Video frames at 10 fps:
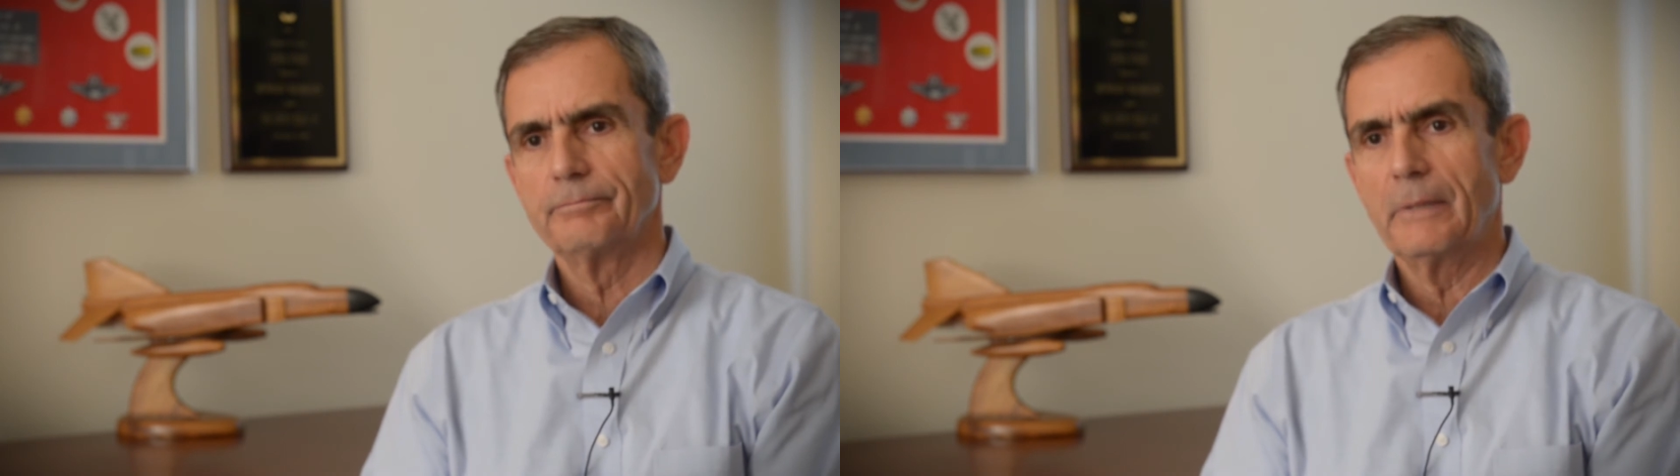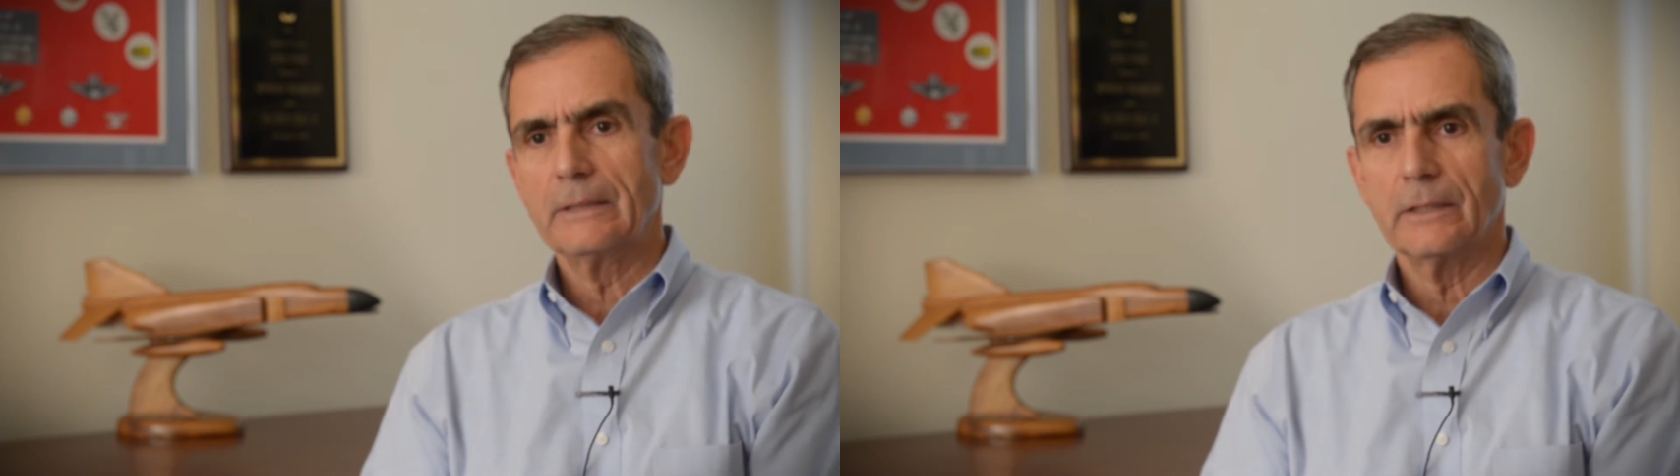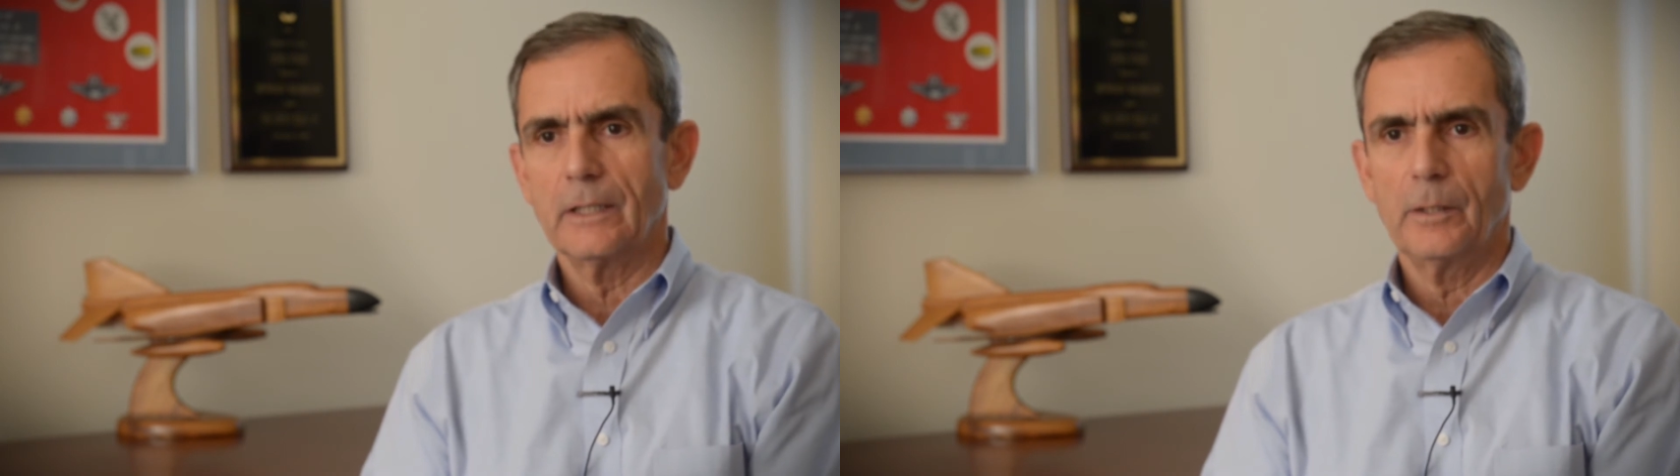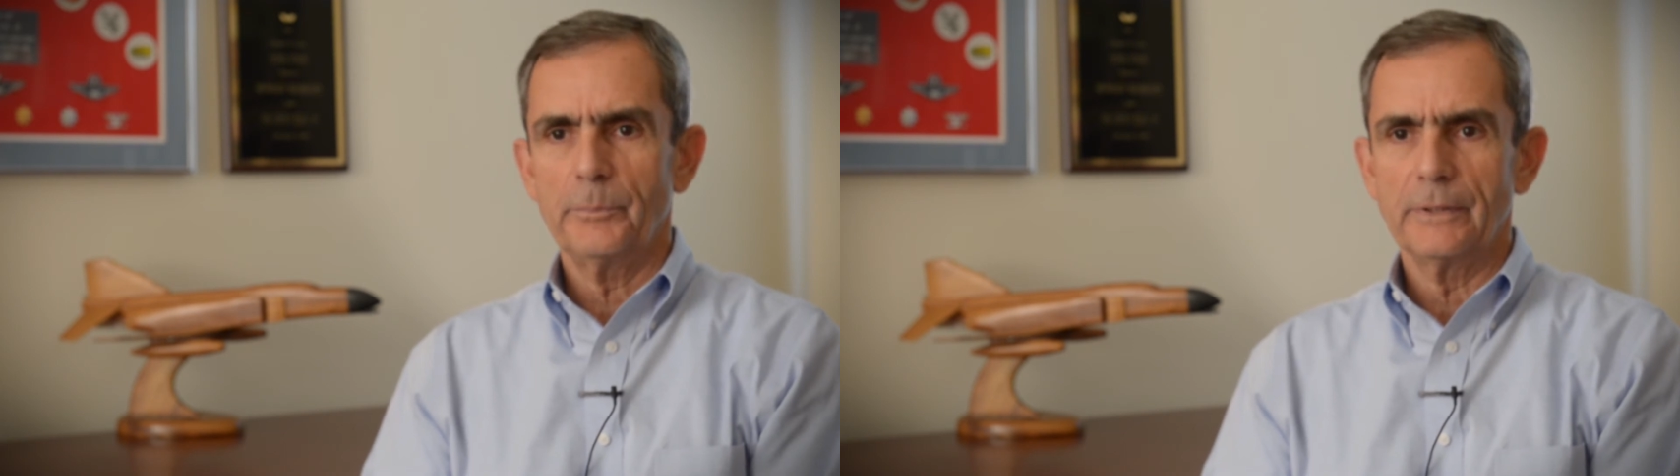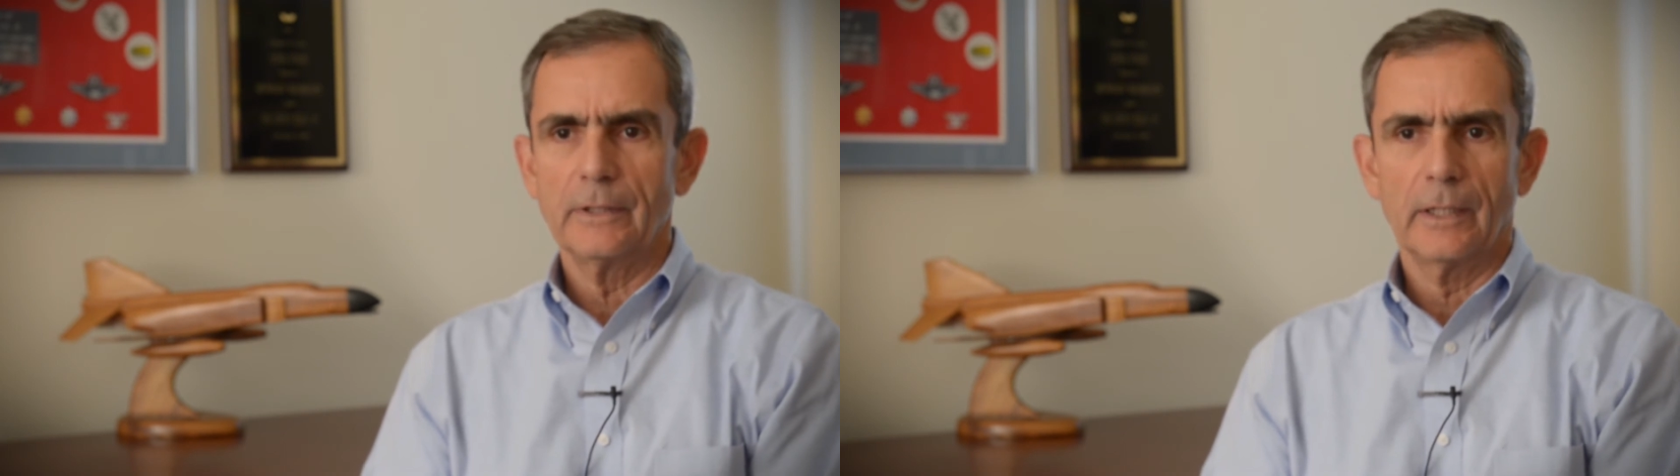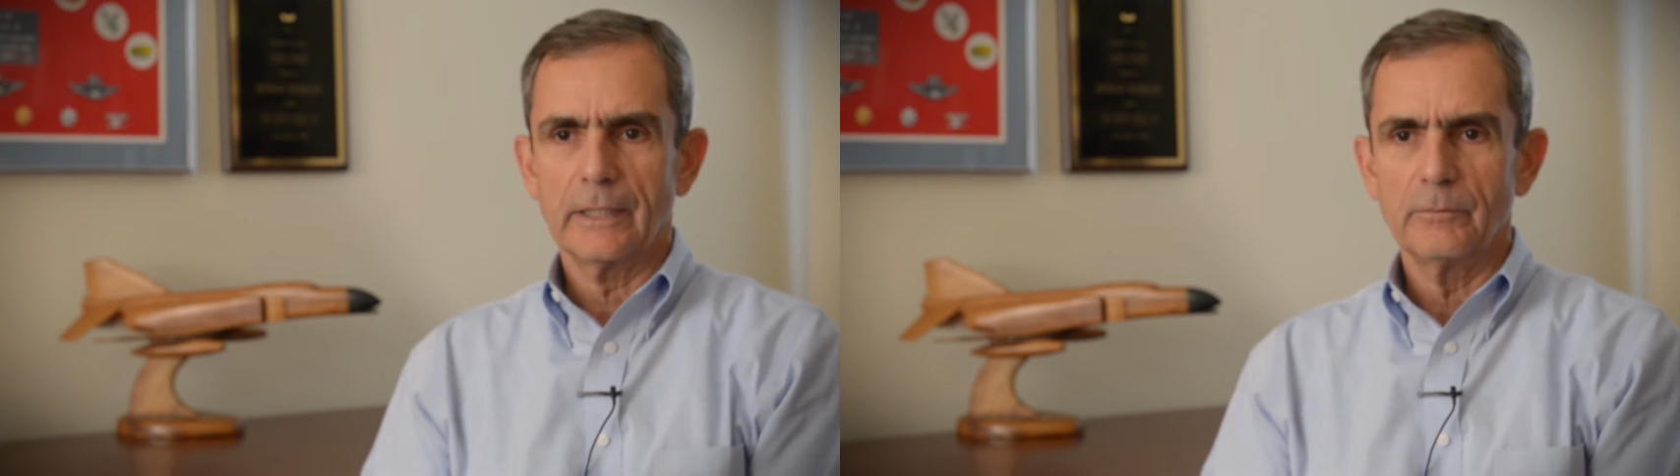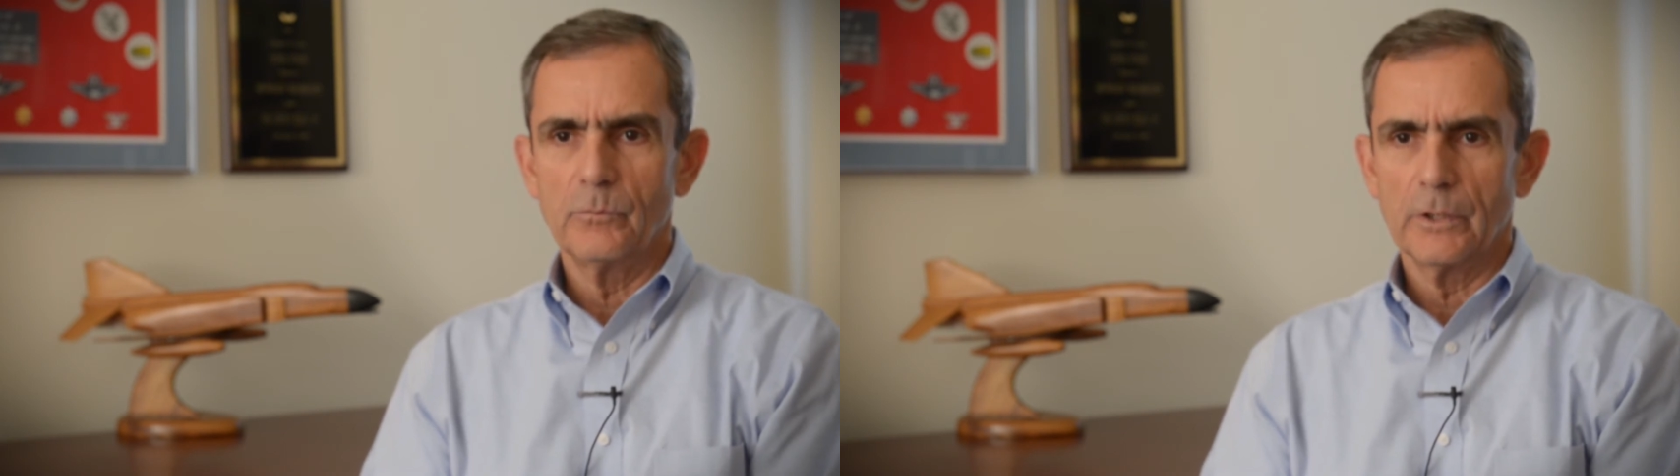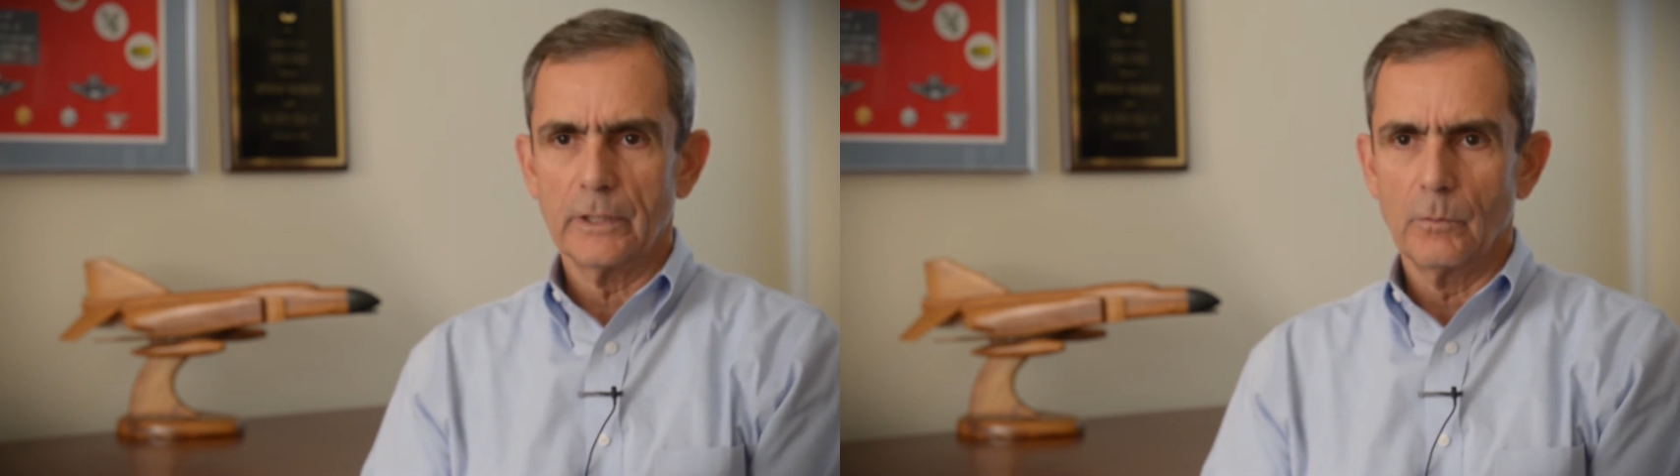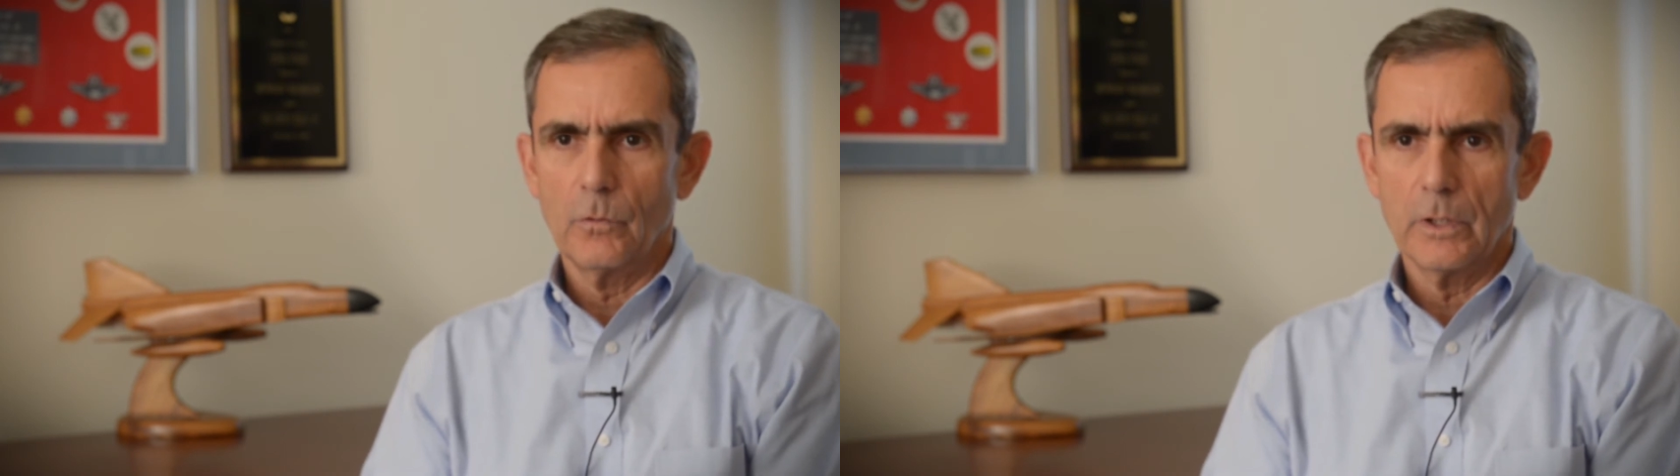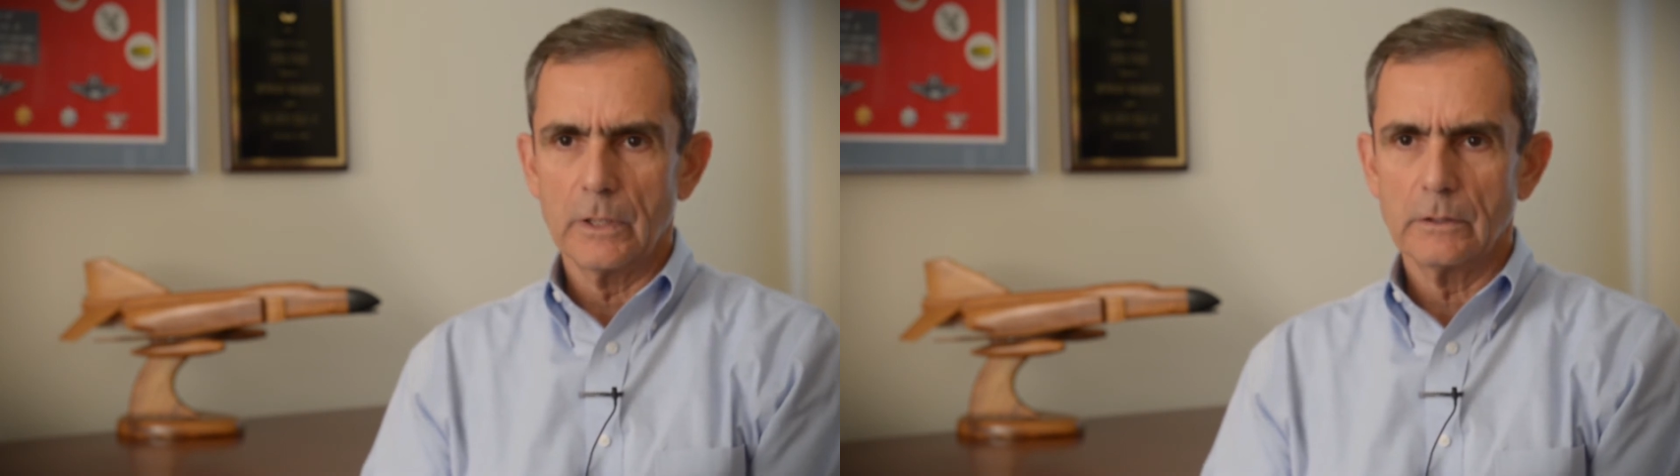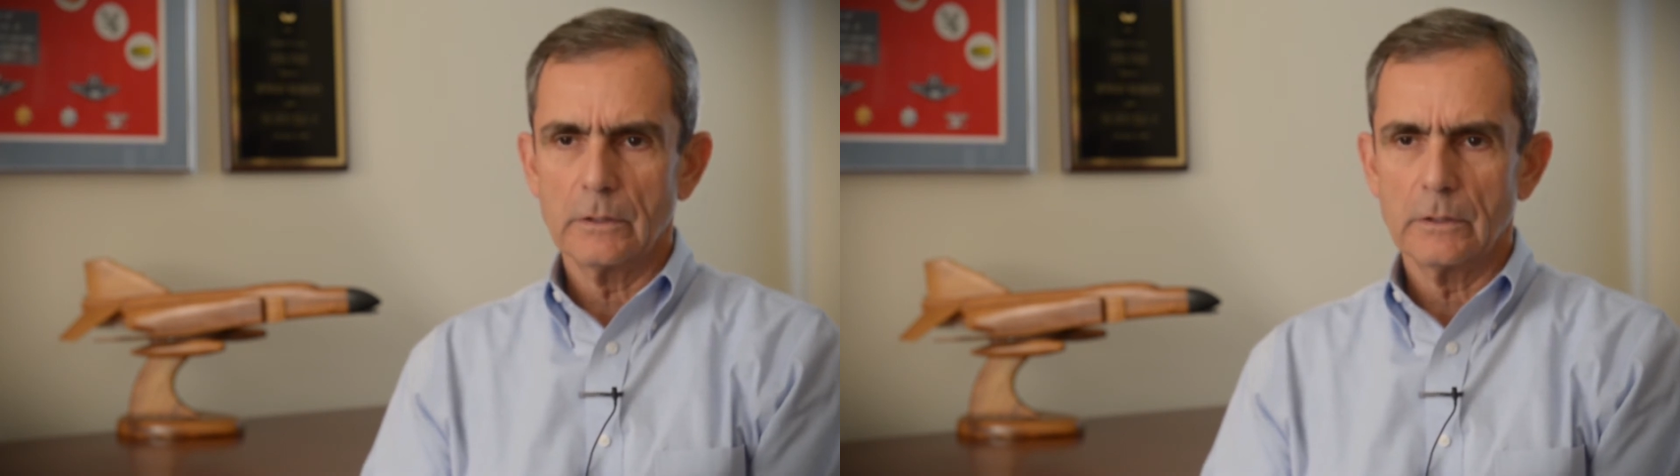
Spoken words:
mess it up and not give them what they wanted.